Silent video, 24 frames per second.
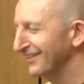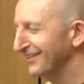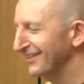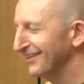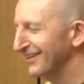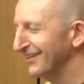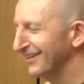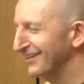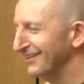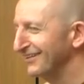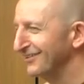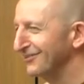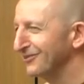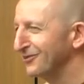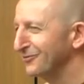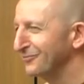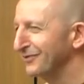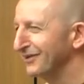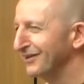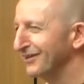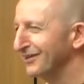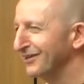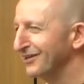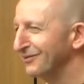uh, the
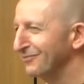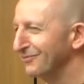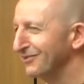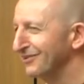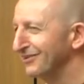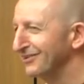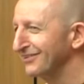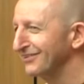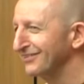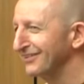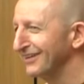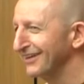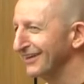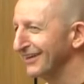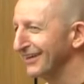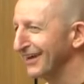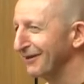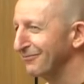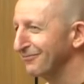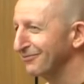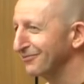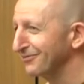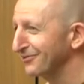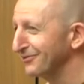European Community
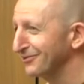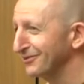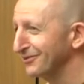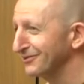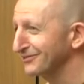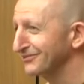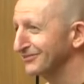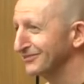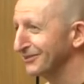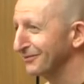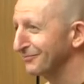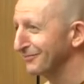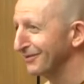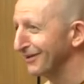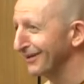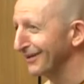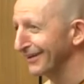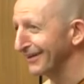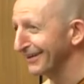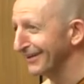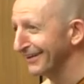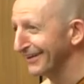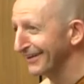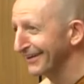came through. It was
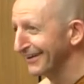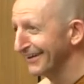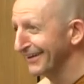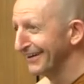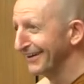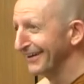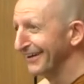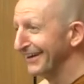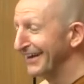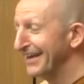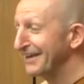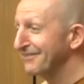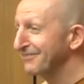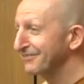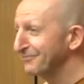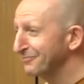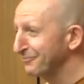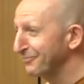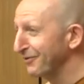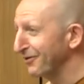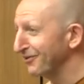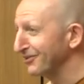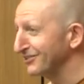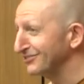similarly,
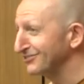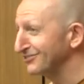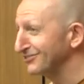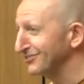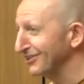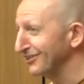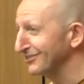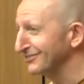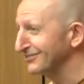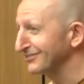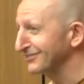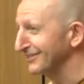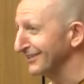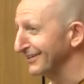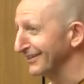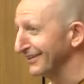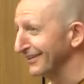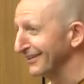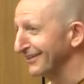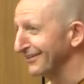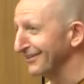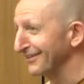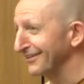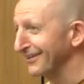even Boris
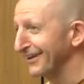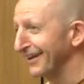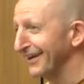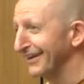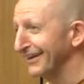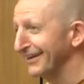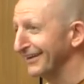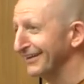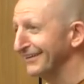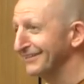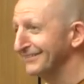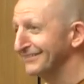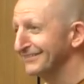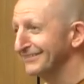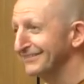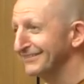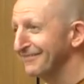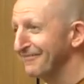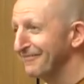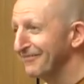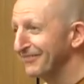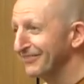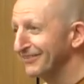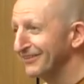Johnson looked like he'd
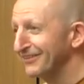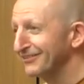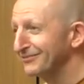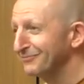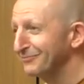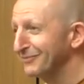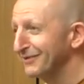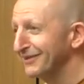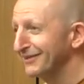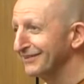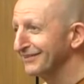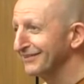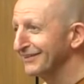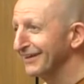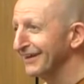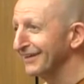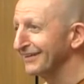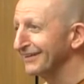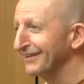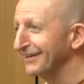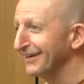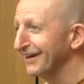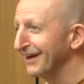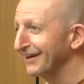just been
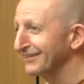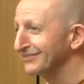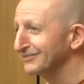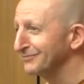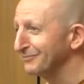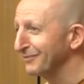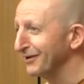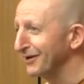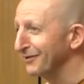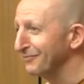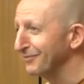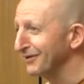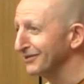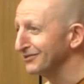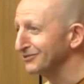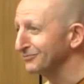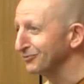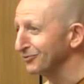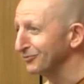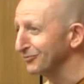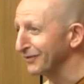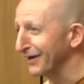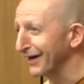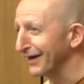hit in the guts by a
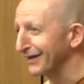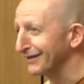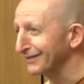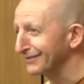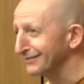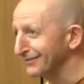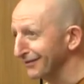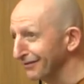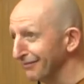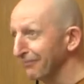baseball bat.